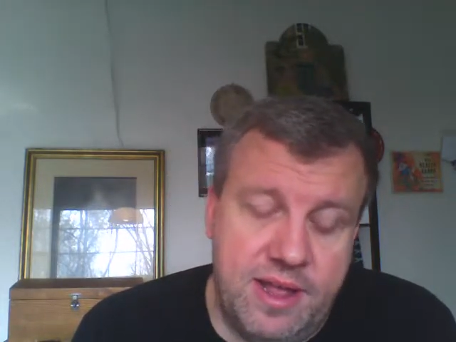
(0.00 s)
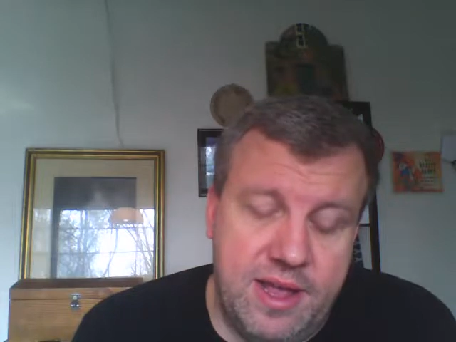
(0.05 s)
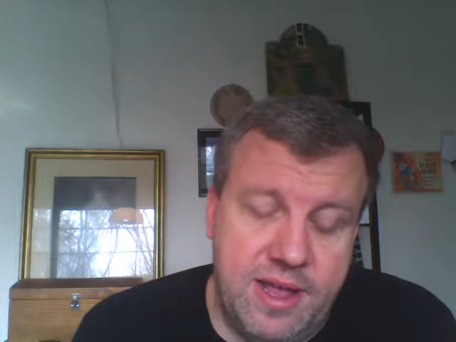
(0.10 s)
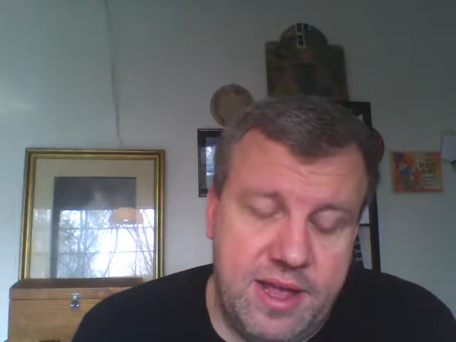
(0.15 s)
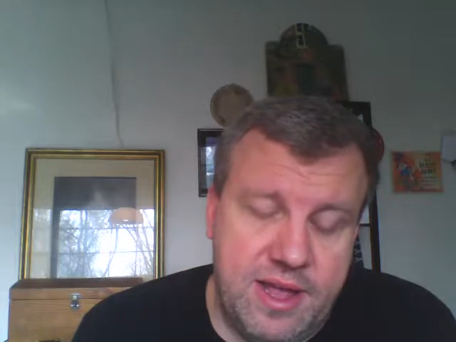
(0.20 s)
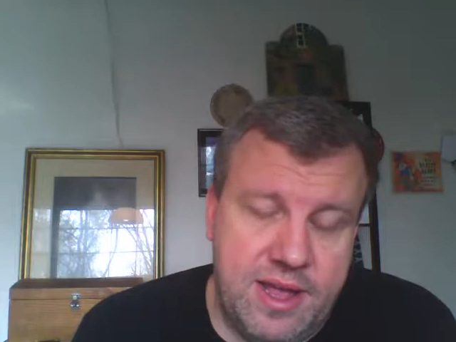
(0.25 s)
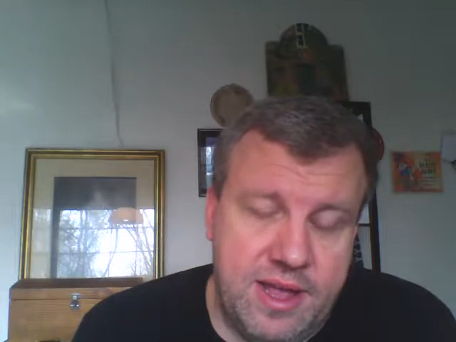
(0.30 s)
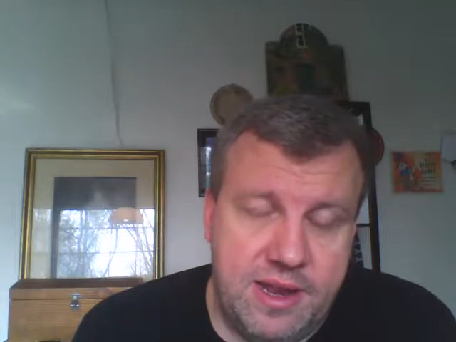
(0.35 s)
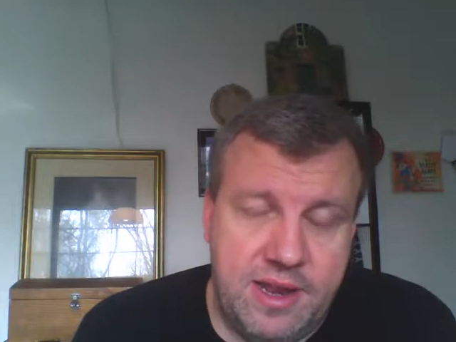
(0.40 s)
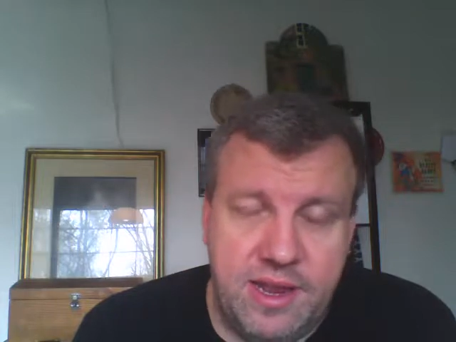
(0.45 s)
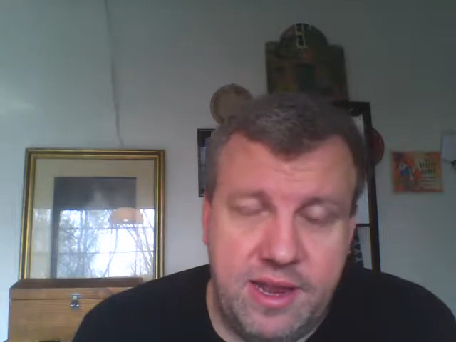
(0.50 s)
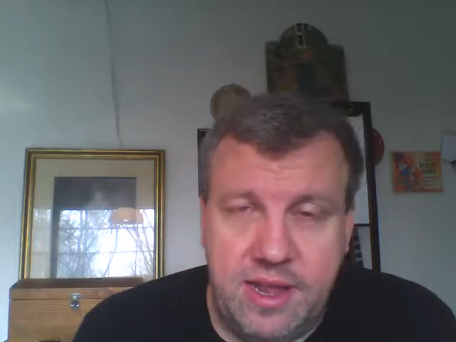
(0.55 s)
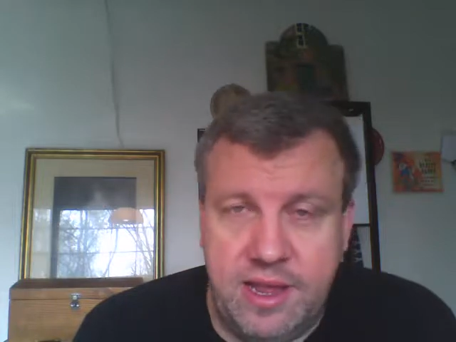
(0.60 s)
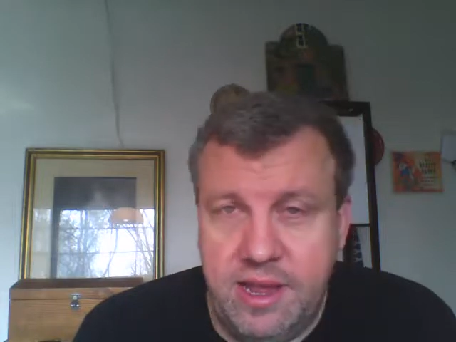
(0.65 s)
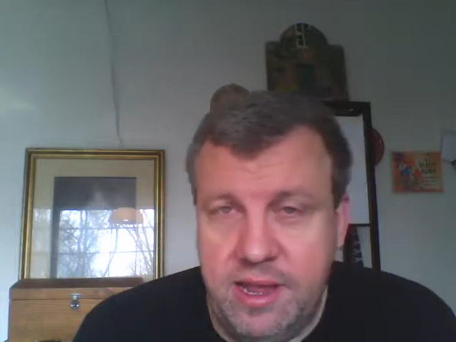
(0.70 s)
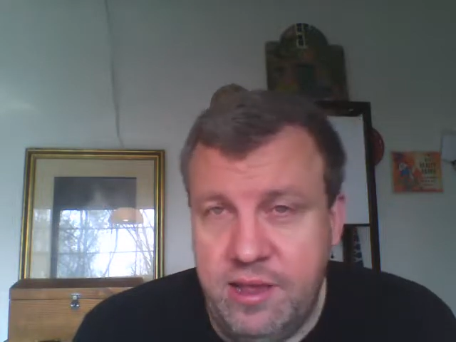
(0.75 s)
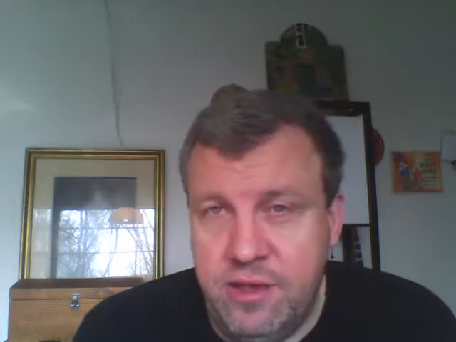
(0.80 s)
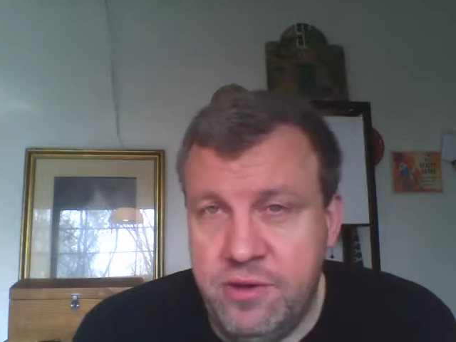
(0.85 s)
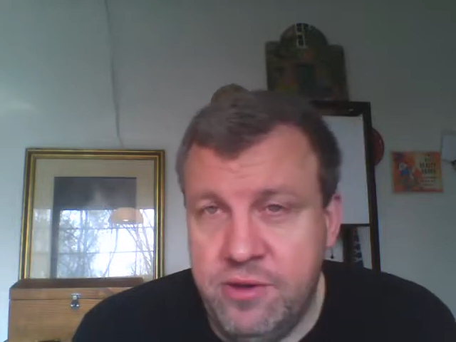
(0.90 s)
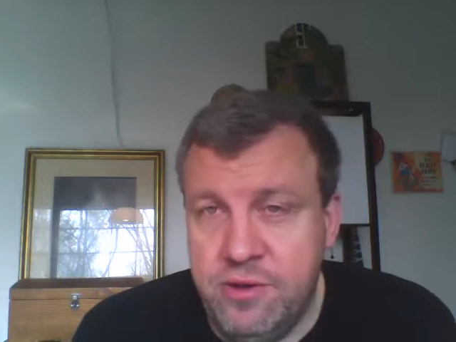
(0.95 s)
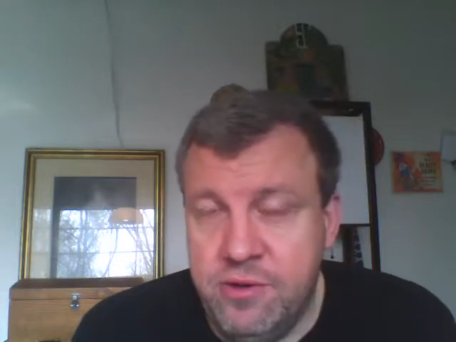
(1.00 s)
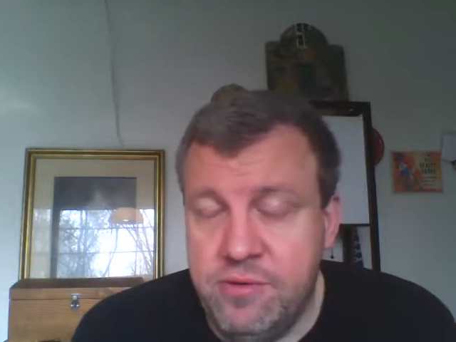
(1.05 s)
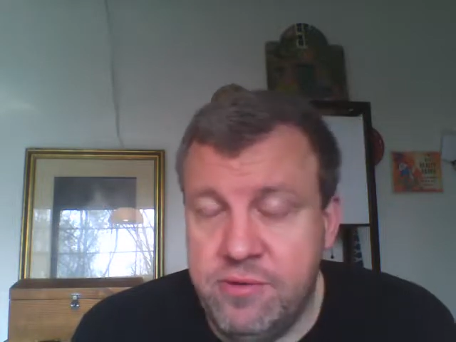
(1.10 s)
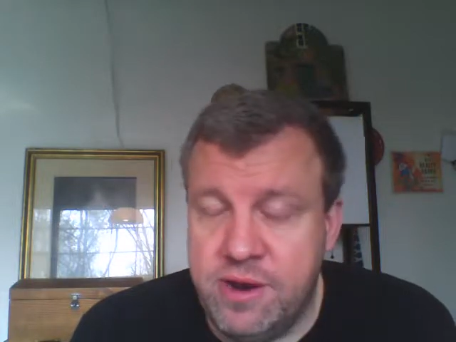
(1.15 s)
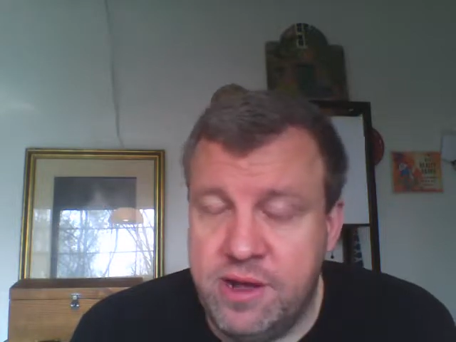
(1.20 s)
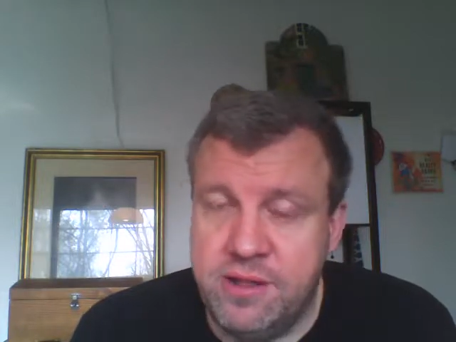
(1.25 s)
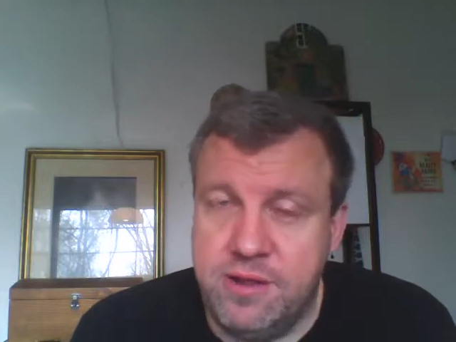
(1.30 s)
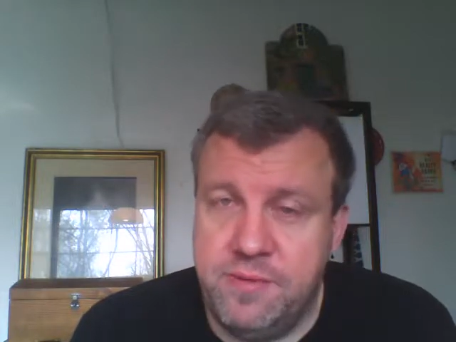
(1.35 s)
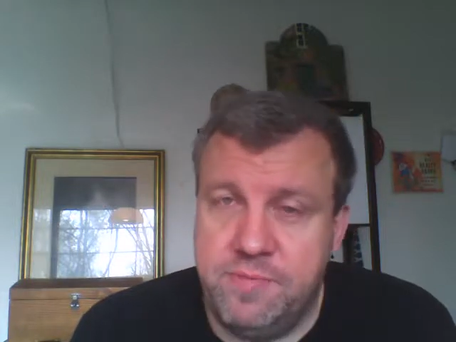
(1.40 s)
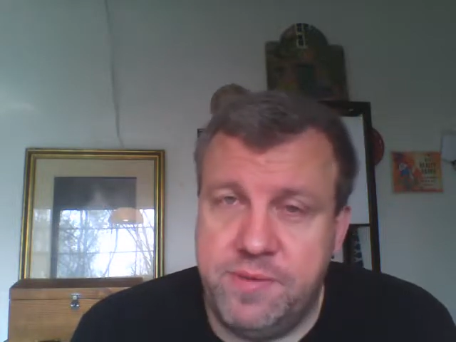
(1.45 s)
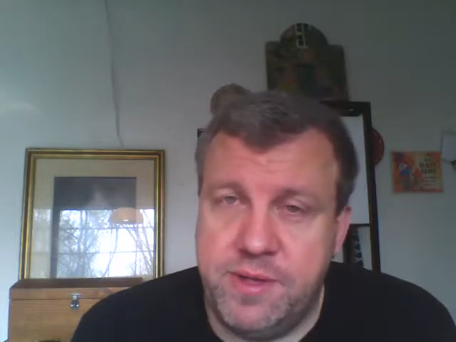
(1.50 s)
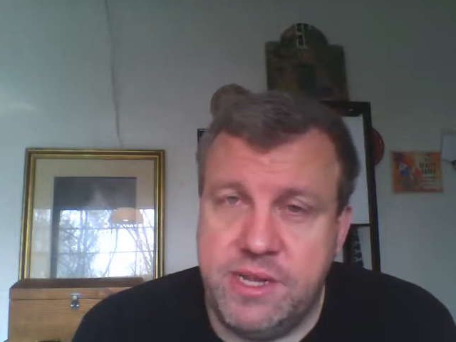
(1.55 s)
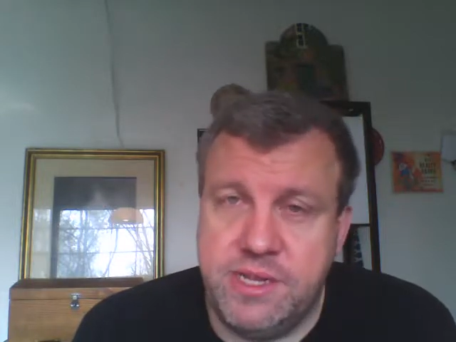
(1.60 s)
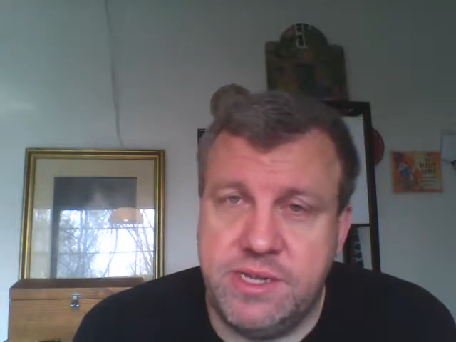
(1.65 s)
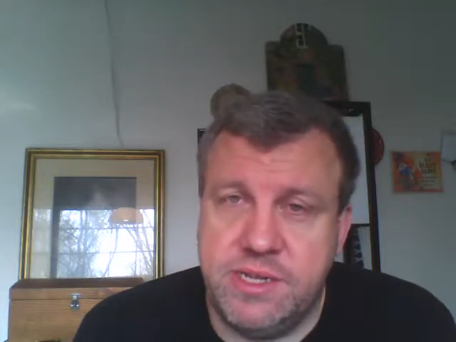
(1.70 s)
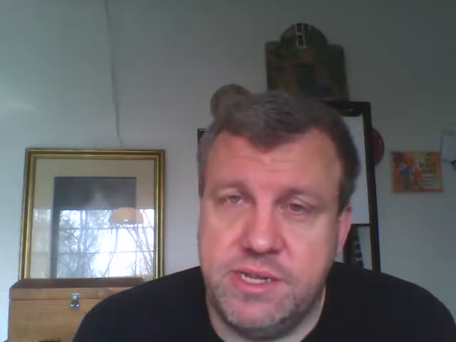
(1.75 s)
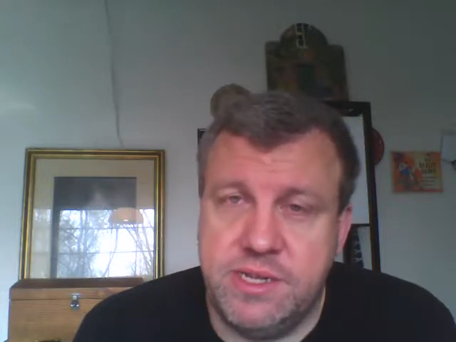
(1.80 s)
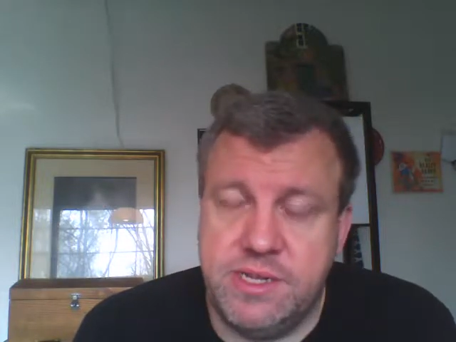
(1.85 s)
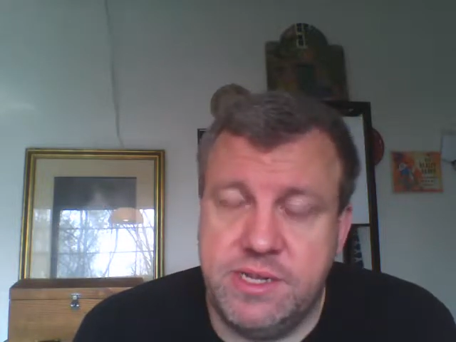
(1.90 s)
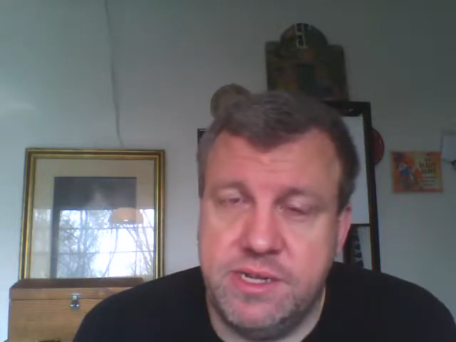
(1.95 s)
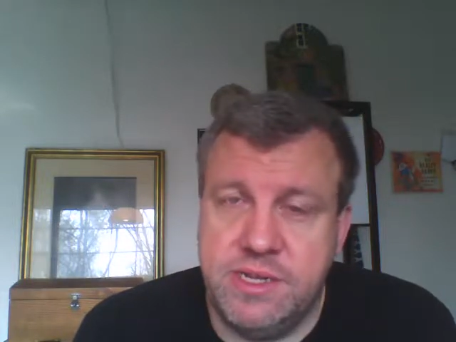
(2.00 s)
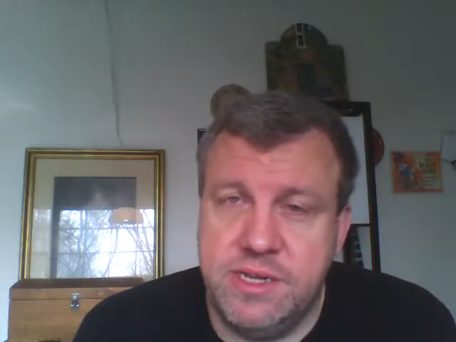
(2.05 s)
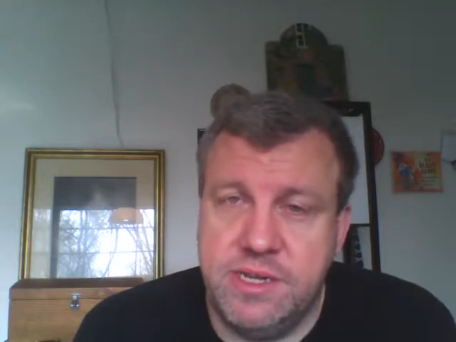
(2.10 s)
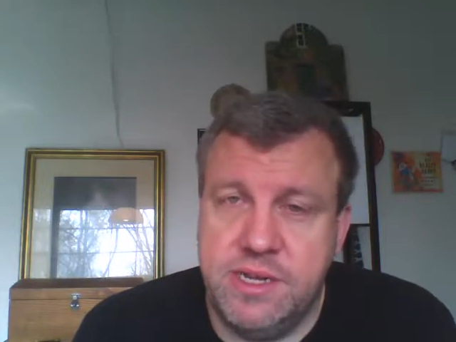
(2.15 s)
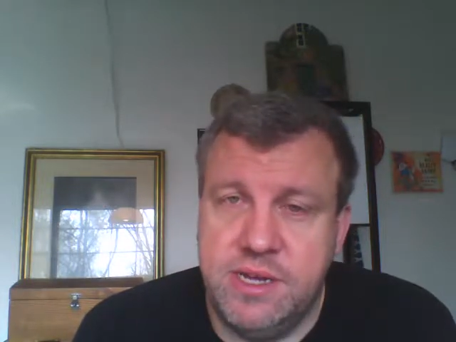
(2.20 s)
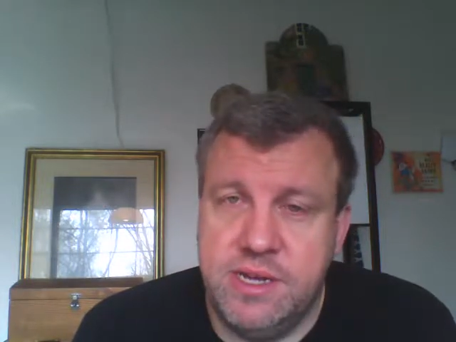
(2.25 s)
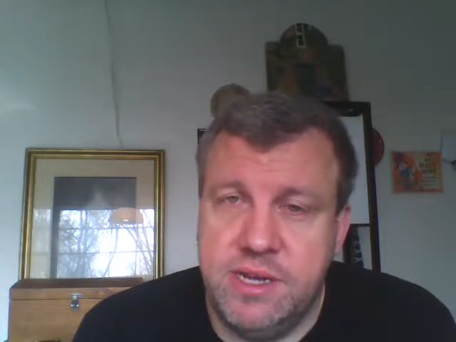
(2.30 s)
and the EU and other places